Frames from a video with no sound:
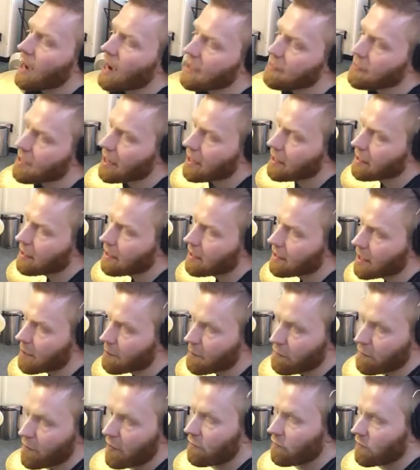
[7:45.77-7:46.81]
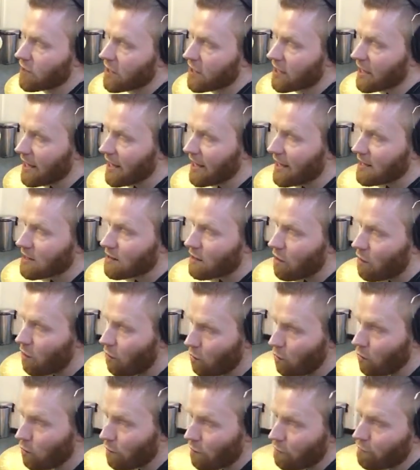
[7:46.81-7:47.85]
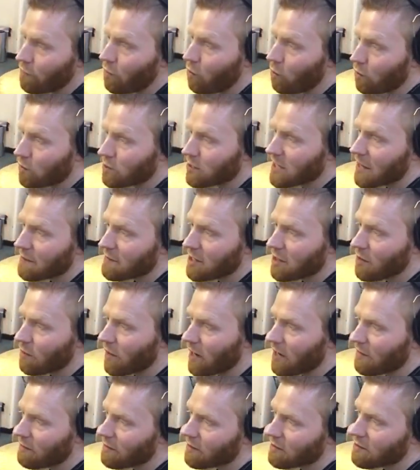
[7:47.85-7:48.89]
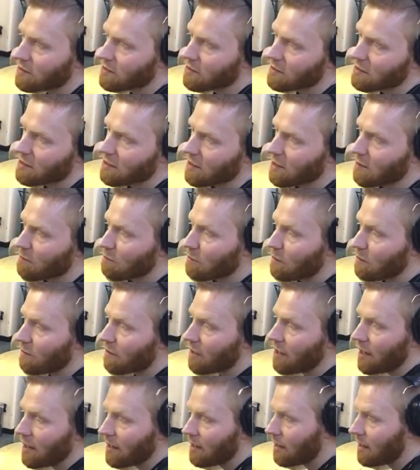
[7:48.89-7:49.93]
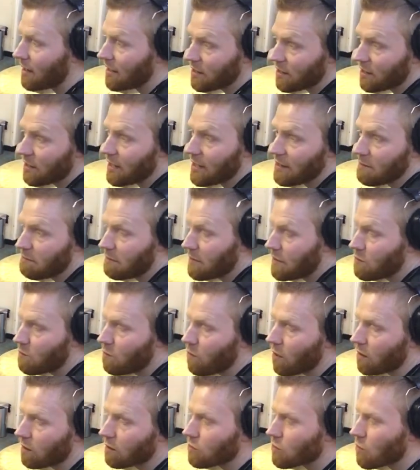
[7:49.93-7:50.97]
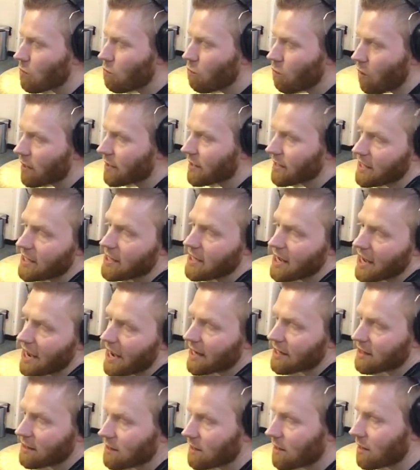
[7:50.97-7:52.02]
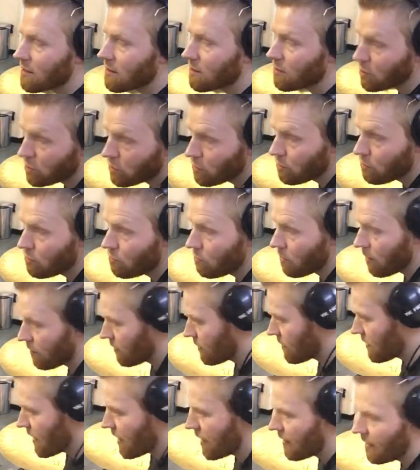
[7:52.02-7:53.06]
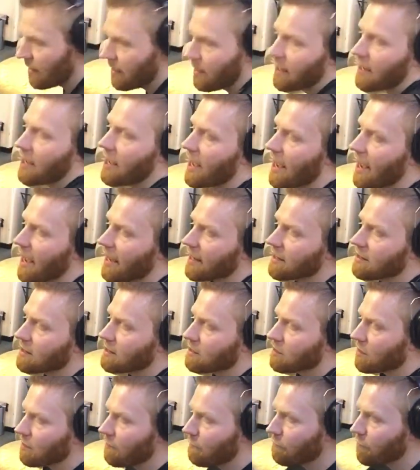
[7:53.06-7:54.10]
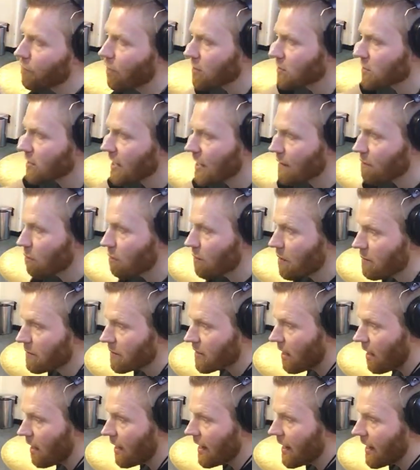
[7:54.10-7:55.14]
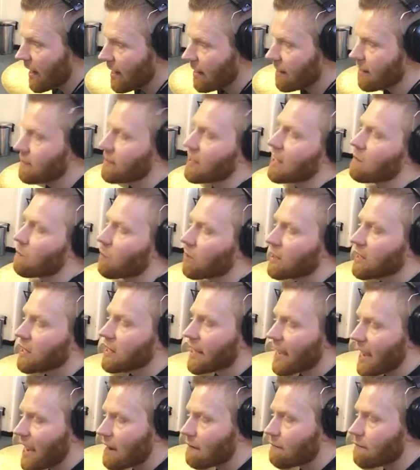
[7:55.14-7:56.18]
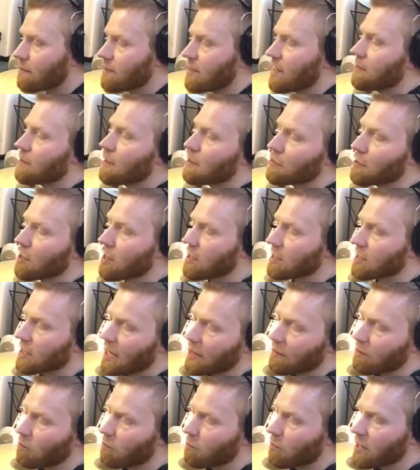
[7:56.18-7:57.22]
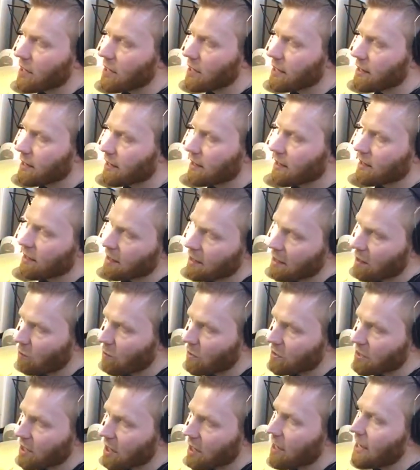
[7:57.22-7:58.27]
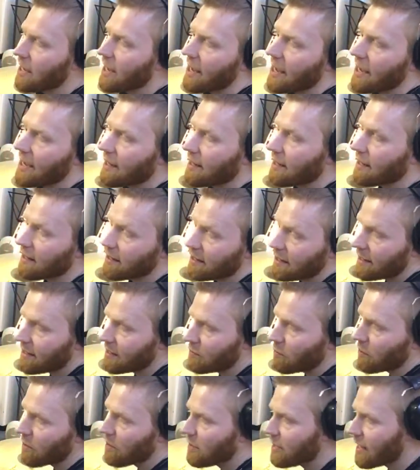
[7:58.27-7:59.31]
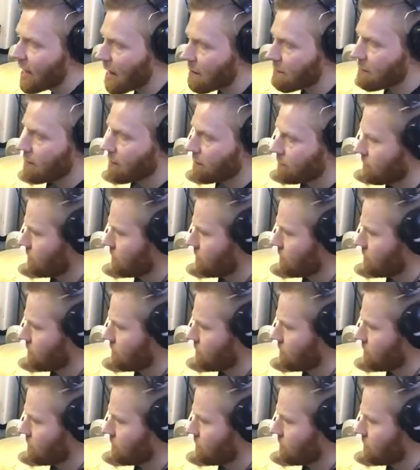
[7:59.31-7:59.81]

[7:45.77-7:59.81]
And then number 15 is all 4 semiquavers in beat 1, so 1 E and 2 on the snare. And the first kick will be with the hi-hat, then one in the gap, then the third kick will be with the hi-hat, one in the gap.